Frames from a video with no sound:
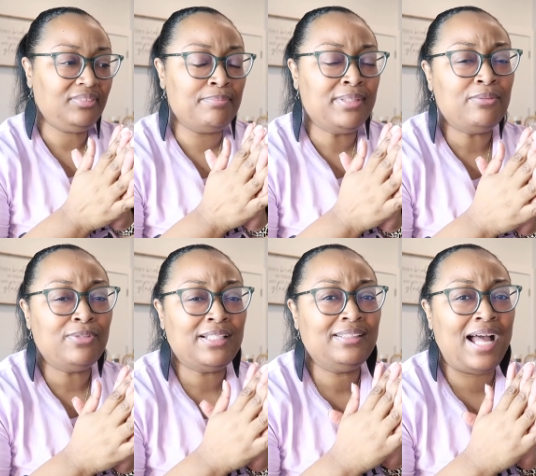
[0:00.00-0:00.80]
but
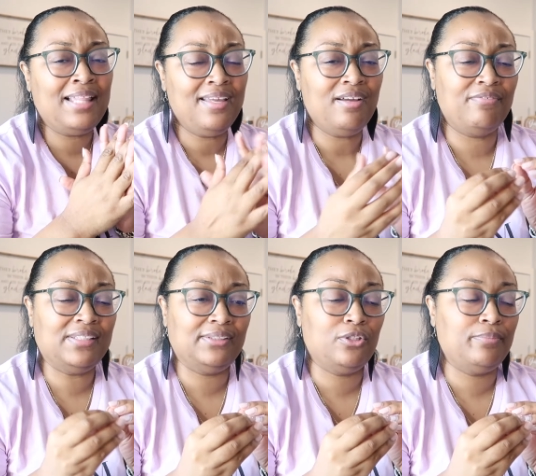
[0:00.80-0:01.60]
when I, I think of
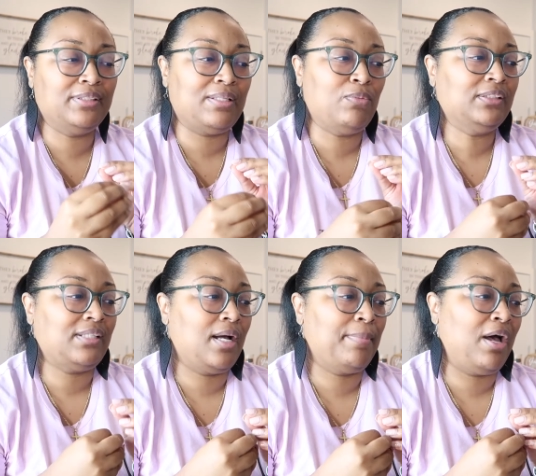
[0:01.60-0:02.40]
physical abuse, I want to
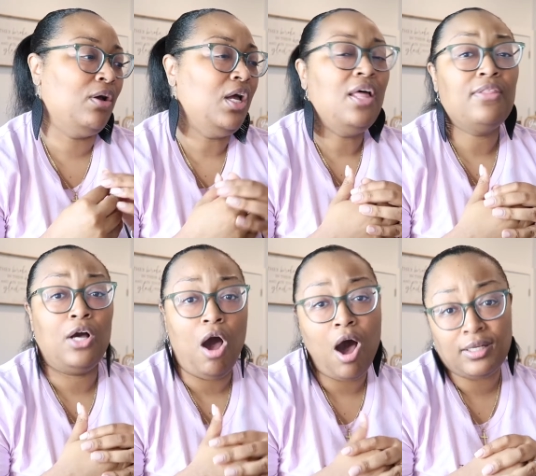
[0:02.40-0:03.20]
talk about the
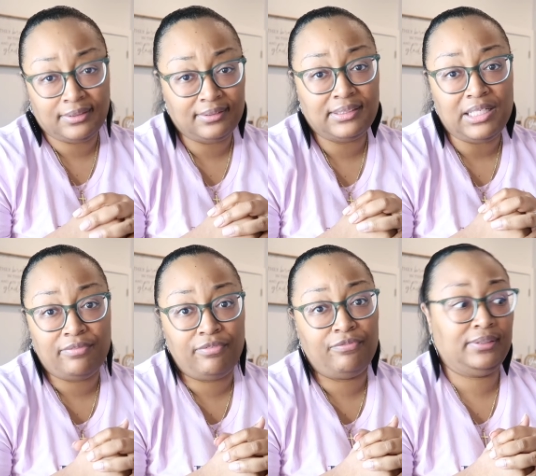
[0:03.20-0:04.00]
causes
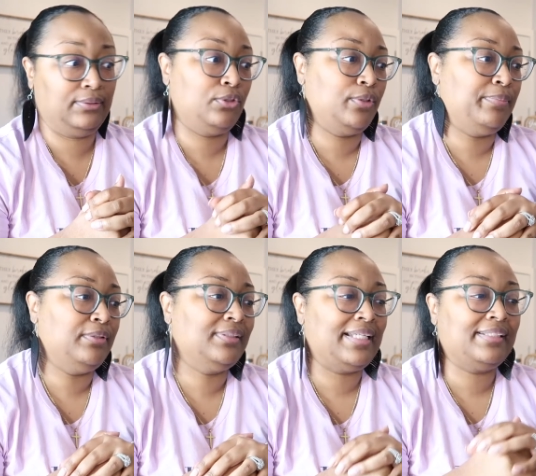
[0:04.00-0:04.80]
of physical
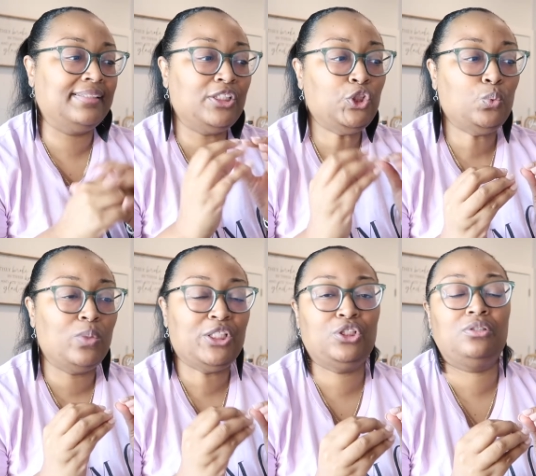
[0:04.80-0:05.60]
abuse, like
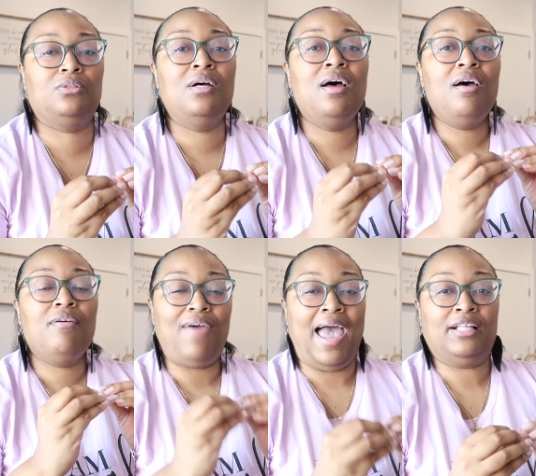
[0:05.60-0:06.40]
situational
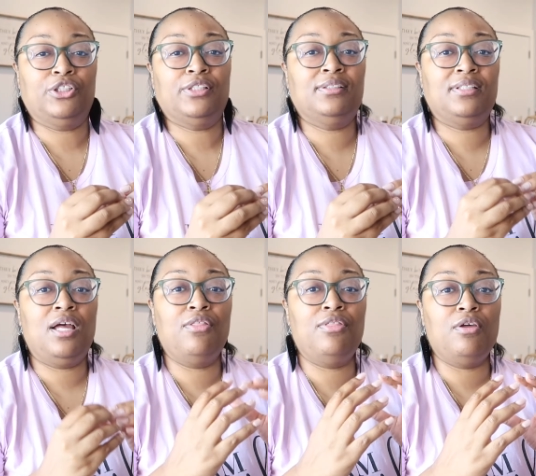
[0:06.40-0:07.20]
factors,
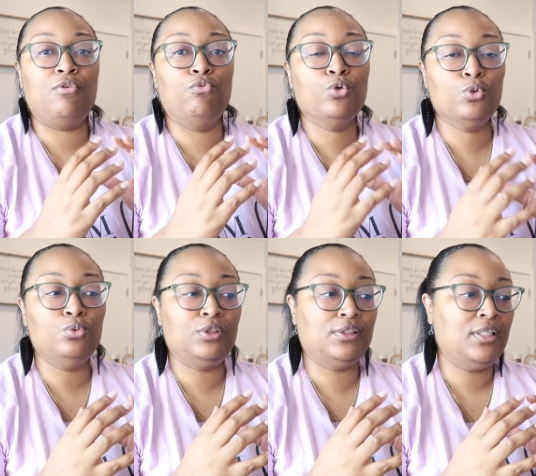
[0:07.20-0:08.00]
the
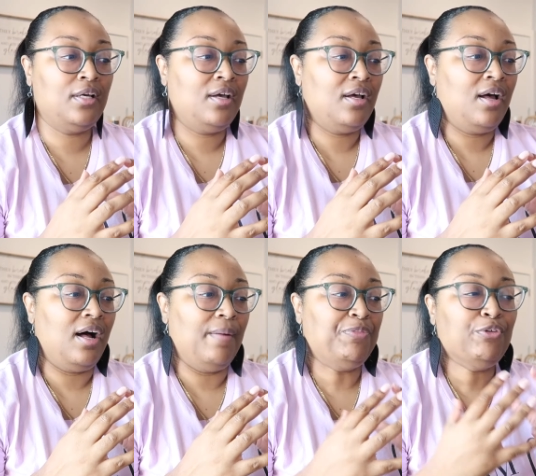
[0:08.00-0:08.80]
roots,
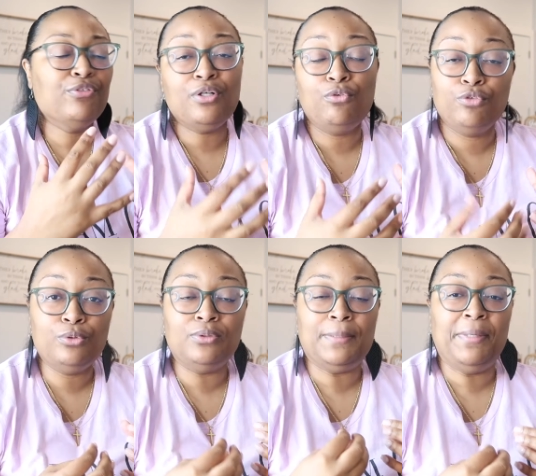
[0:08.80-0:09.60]
um, the real
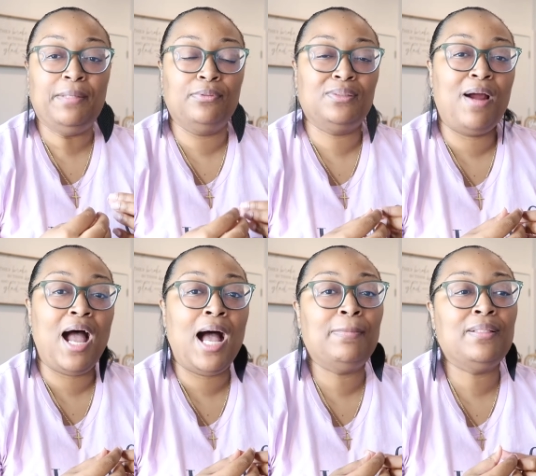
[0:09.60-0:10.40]
root to people's
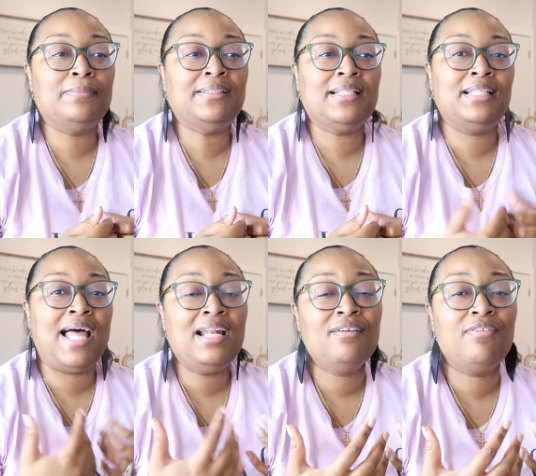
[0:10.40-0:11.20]
problems. And a
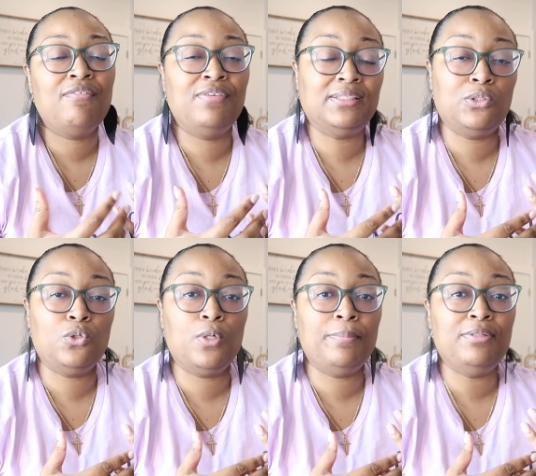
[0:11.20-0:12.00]
lot of
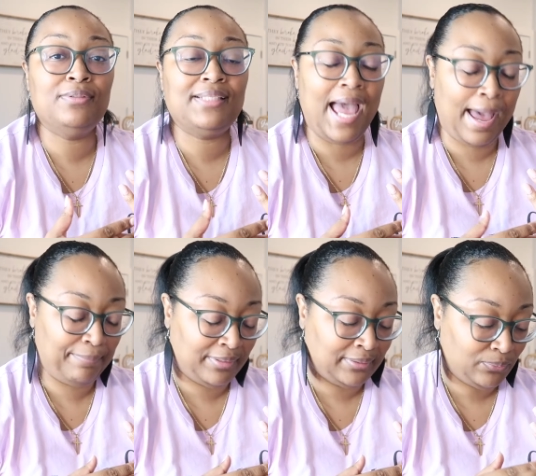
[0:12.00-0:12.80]
physical abuse
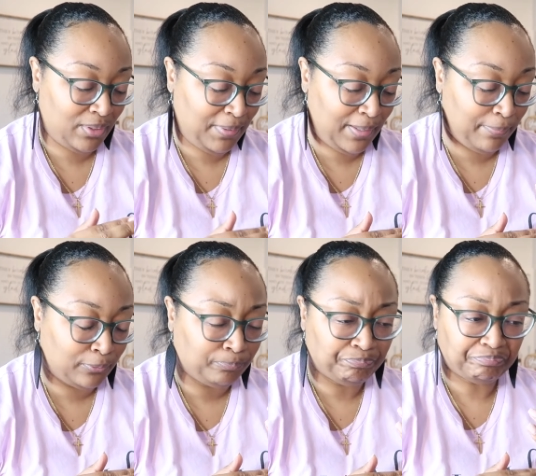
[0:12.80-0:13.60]
happens with
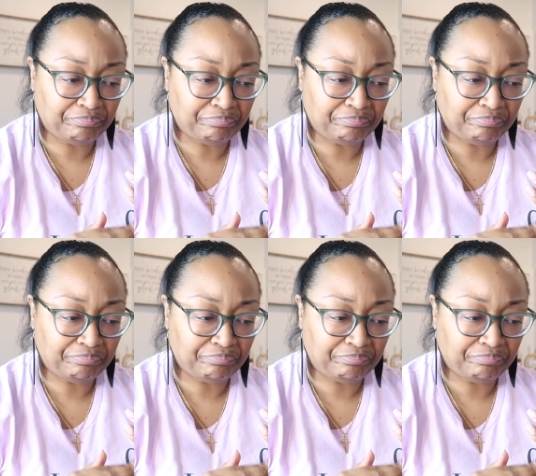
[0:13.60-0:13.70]
people